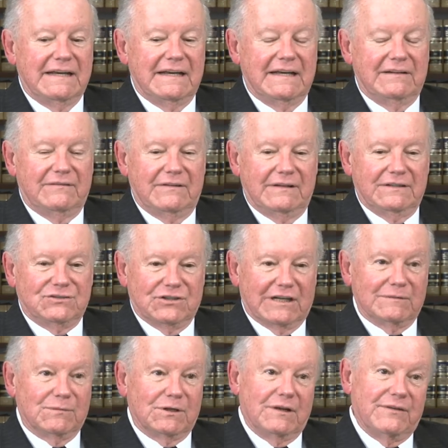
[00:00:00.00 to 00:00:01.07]
And the
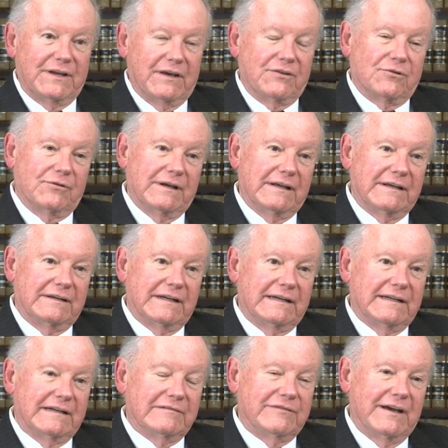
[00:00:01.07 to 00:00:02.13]
gentleman on the other end
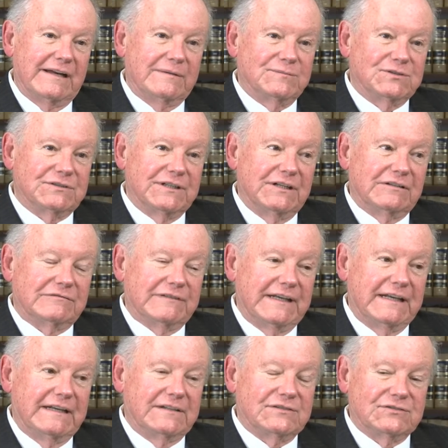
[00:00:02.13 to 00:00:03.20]
identified himself
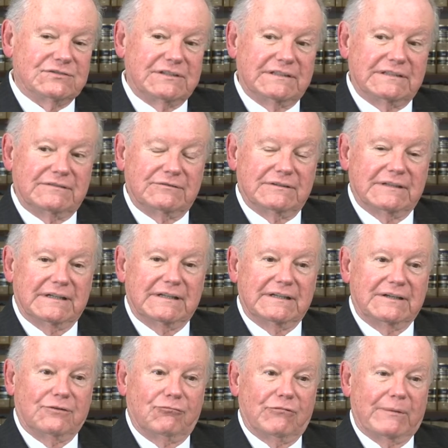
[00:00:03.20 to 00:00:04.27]
as uh,
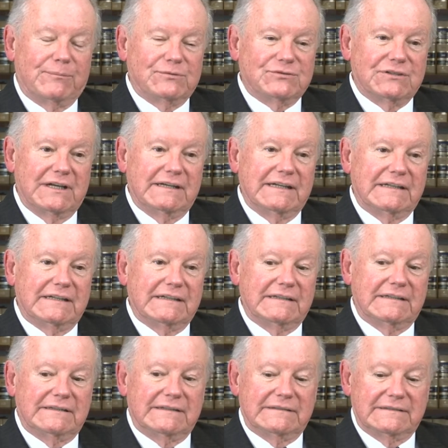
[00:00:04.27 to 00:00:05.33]
representing
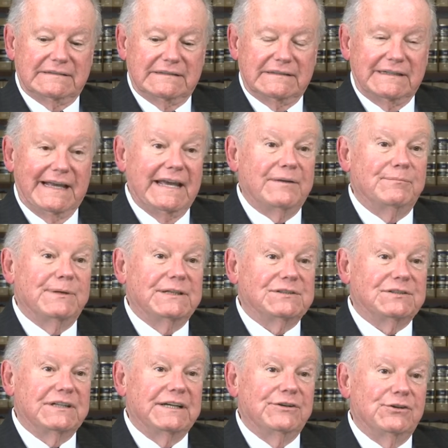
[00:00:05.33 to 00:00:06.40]
uh,
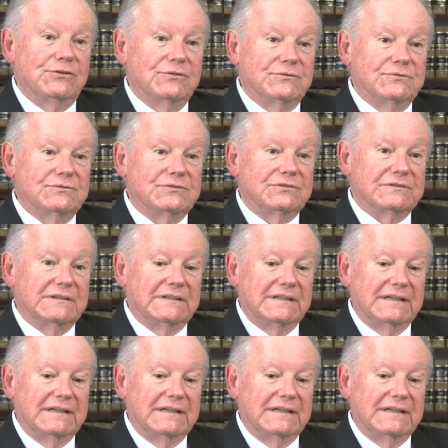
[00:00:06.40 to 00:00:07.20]
NBC News.